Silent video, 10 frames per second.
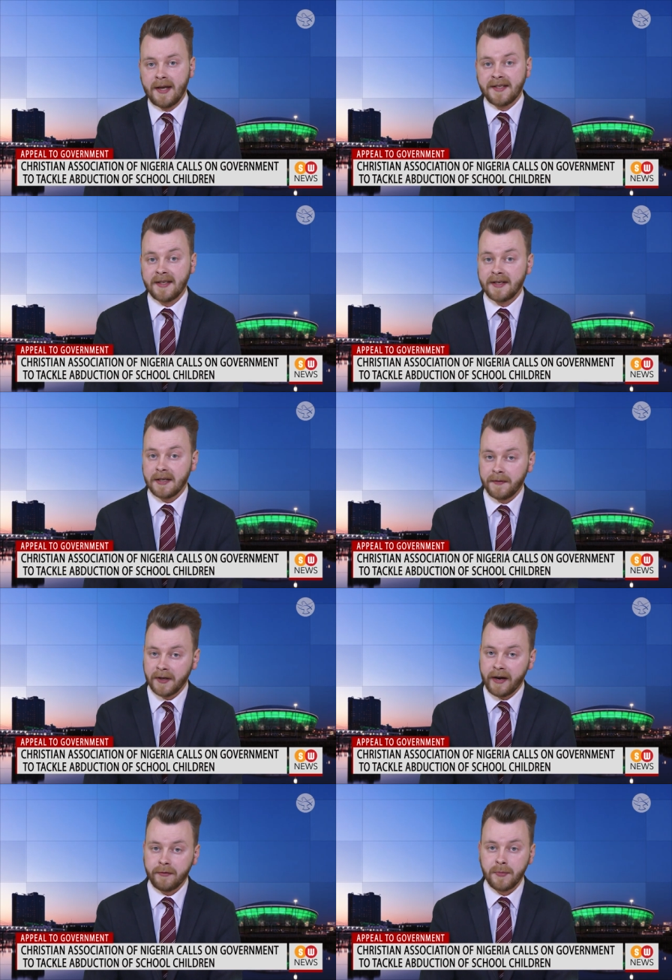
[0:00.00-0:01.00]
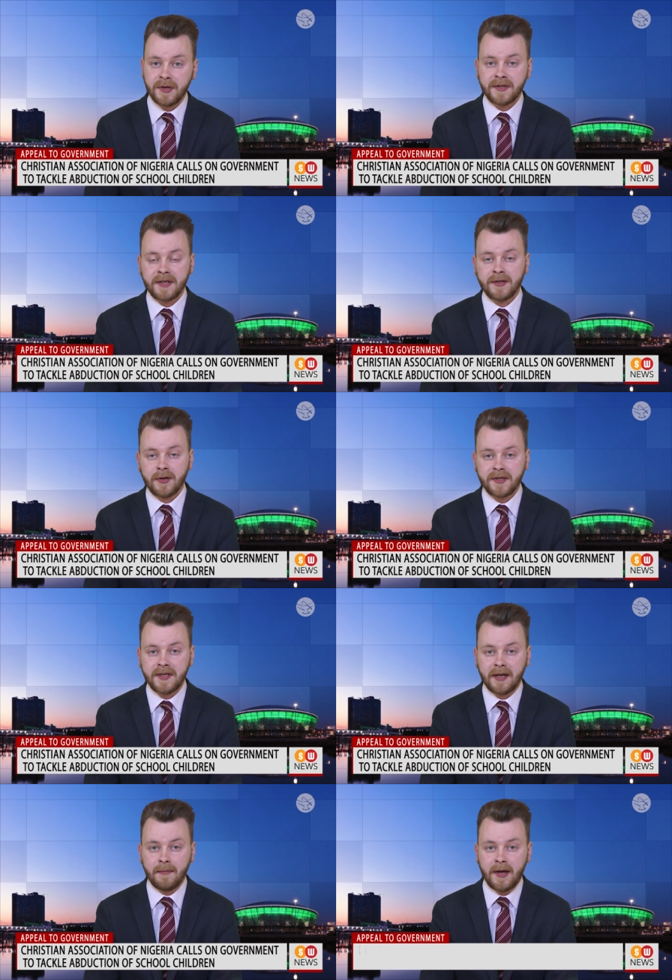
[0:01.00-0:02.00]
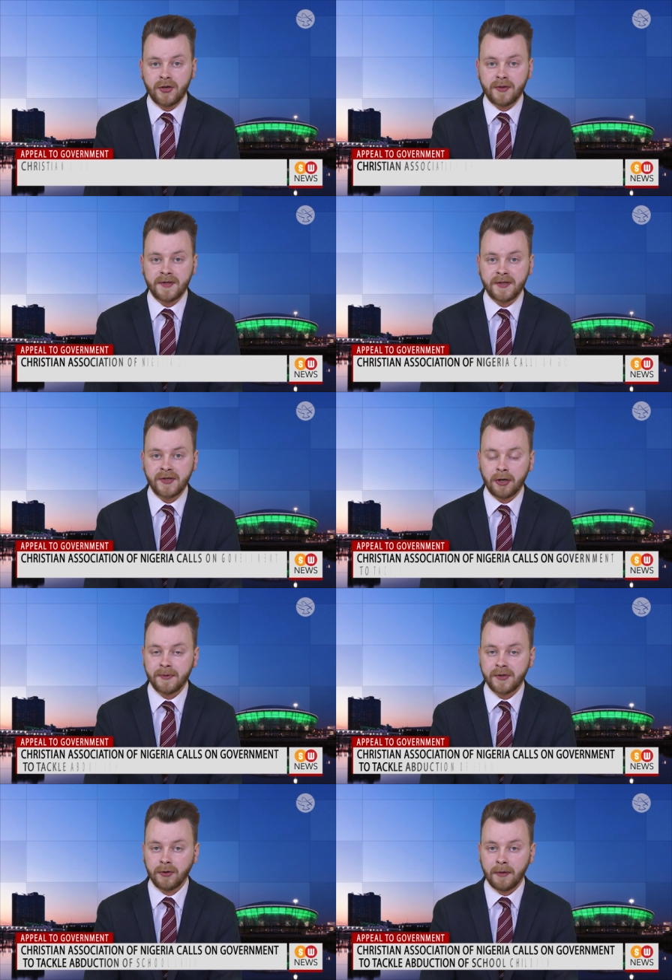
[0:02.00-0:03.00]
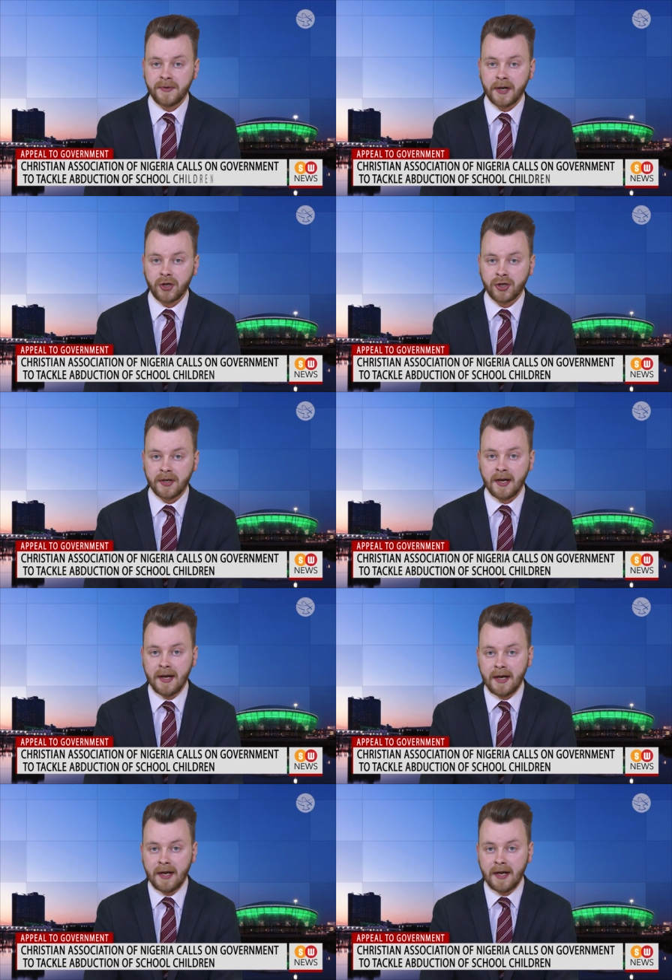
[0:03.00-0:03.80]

said that if the government does not take measures to stop school abduction,